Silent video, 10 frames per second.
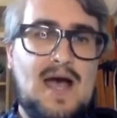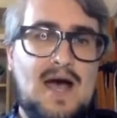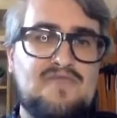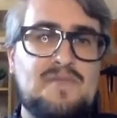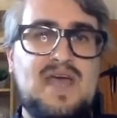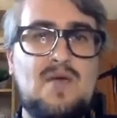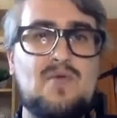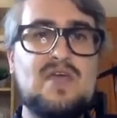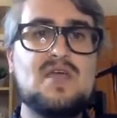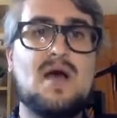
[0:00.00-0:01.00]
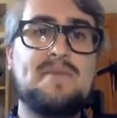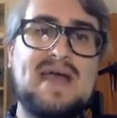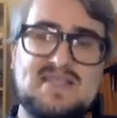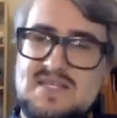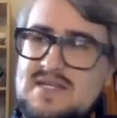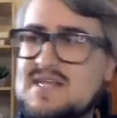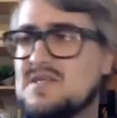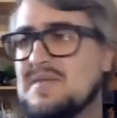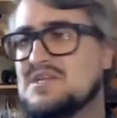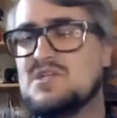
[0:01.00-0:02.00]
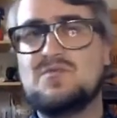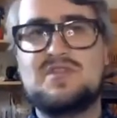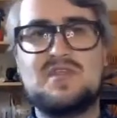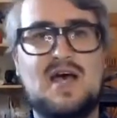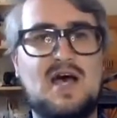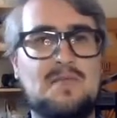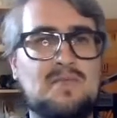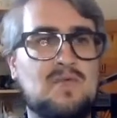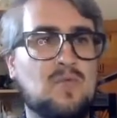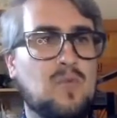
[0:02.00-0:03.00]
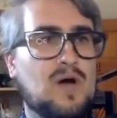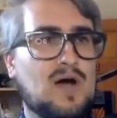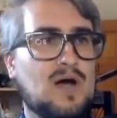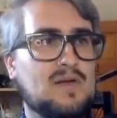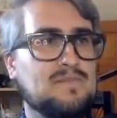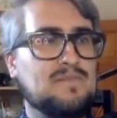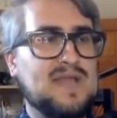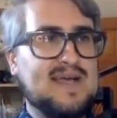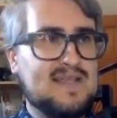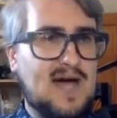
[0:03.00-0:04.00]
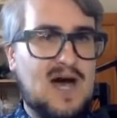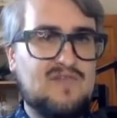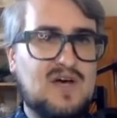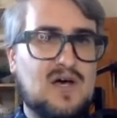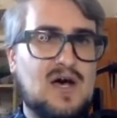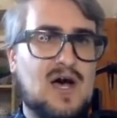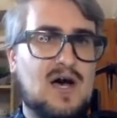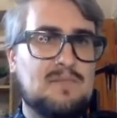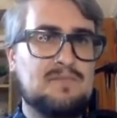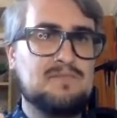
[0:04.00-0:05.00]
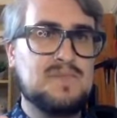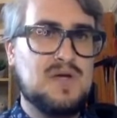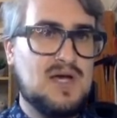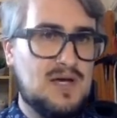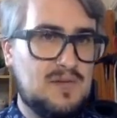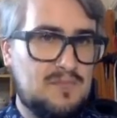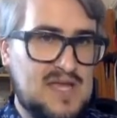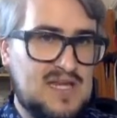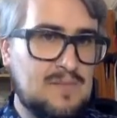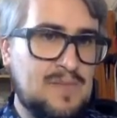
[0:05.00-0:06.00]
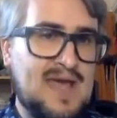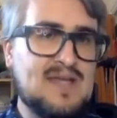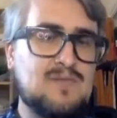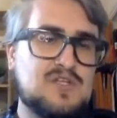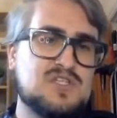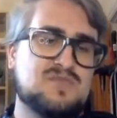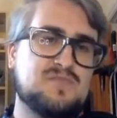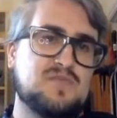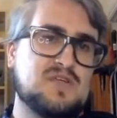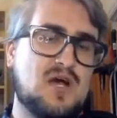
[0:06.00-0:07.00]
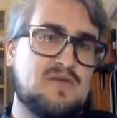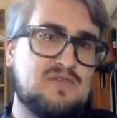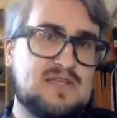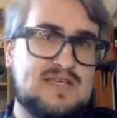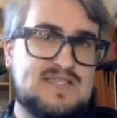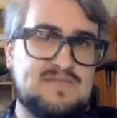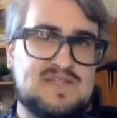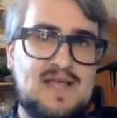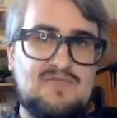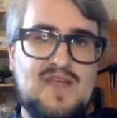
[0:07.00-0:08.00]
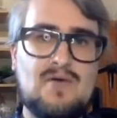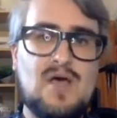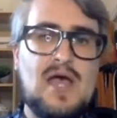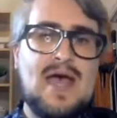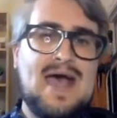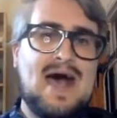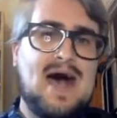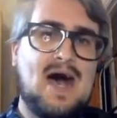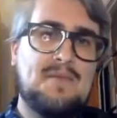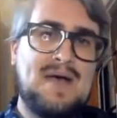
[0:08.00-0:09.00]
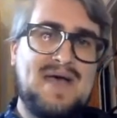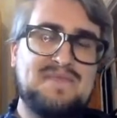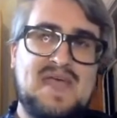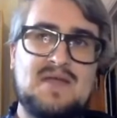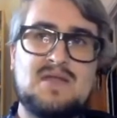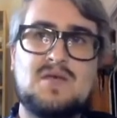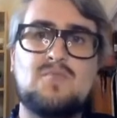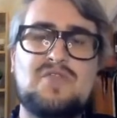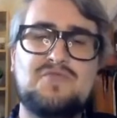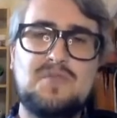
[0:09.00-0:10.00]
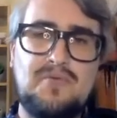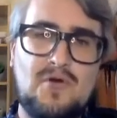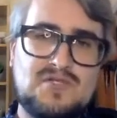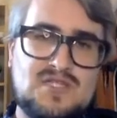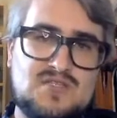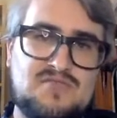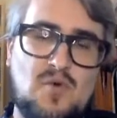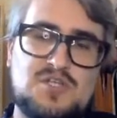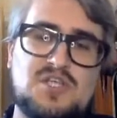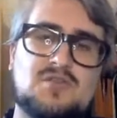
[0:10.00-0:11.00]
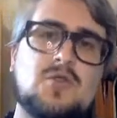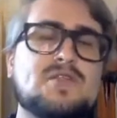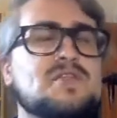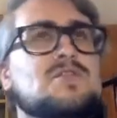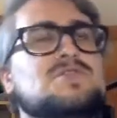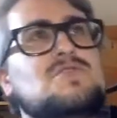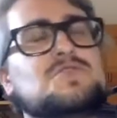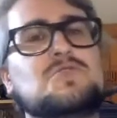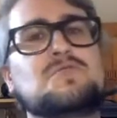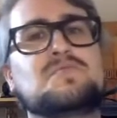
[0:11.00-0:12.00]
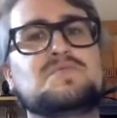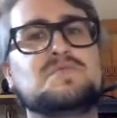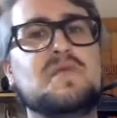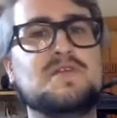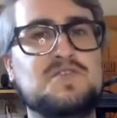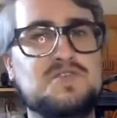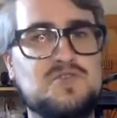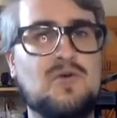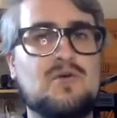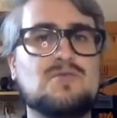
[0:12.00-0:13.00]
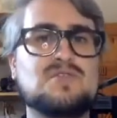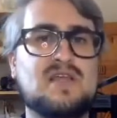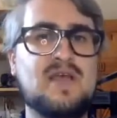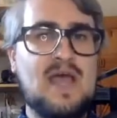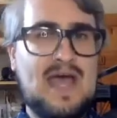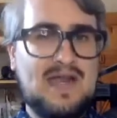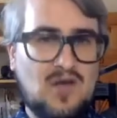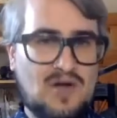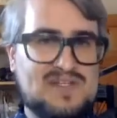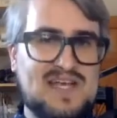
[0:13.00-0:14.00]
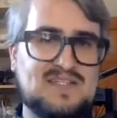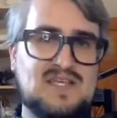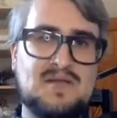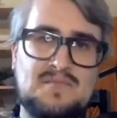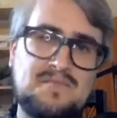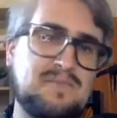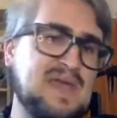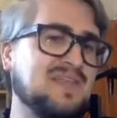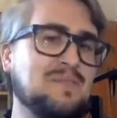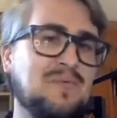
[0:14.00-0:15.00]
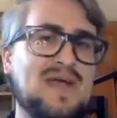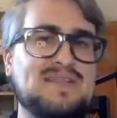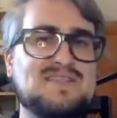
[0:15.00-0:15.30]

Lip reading: From there, I painted it, as I mentioned, with black lava medium paint, which I really seem to love now. And then went through the process of watching lots and lots of YouTube and tutorials and contacting and picking the brains